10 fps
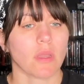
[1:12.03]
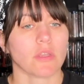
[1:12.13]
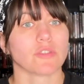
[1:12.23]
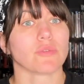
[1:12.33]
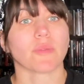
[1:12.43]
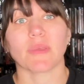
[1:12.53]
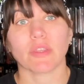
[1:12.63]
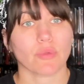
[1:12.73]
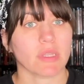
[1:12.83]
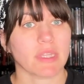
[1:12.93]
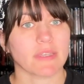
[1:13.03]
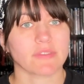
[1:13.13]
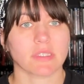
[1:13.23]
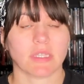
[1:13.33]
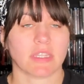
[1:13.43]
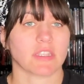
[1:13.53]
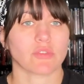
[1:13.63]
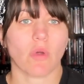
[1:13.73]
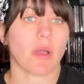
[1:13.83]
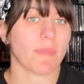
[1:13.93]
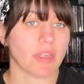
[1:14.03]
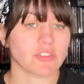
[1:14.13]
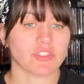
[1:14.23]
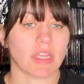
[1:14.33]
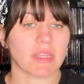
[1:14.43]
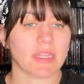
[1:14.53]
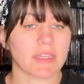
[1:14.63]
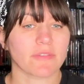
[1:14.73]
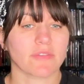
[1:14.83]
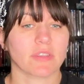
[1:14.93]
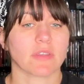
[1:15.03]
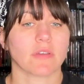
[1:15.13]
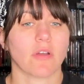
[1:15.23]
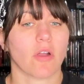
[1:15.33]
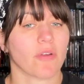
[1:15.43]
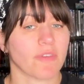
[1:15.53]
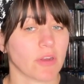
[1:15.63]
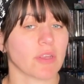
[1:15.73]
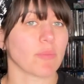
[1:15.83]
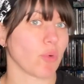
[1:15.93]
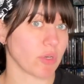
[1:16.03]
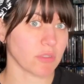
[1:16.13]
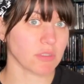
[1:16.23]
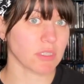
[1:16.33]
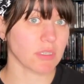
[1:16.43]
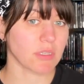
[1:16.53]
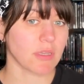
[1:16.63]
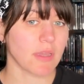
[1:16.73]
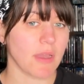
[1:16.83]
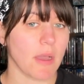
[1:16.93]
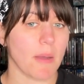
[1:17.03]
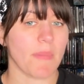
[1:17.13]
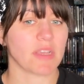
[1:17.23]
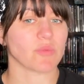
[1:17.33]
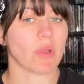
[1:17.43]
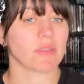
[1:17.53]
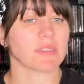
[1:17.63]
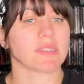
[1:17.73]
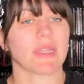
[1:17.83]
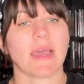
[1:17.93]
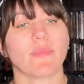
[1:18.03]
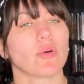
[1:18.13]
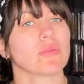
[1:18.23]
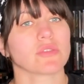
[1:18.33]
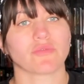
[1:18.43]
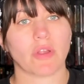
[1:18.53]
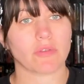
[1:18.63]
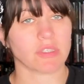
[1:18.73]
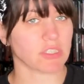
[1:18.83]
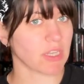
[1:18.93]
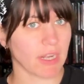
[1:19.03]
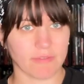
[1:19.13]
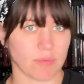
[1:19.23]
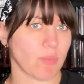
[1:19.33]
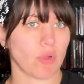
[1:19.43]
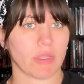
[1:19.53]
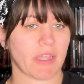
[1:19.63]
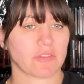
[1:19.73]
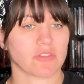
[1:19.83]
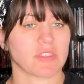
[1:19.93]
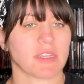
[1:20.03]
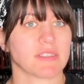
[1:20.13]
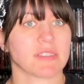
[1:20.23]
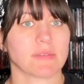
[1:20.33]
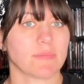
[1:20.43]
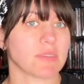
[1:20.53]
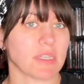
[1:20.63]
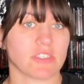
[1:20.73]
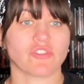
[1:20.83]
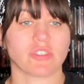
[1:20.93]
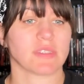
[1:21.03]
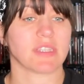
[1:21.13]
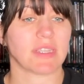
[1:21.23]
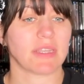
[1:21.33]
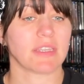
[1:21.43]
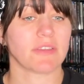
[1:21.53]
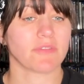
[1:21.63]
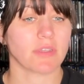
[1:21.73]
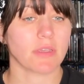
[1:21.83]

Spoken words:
Doing the big three lifts like the squat, bench, deadlift are very important, as well as lat pulls and rows, because you gotta have some pulling exercises besides just the deadlift.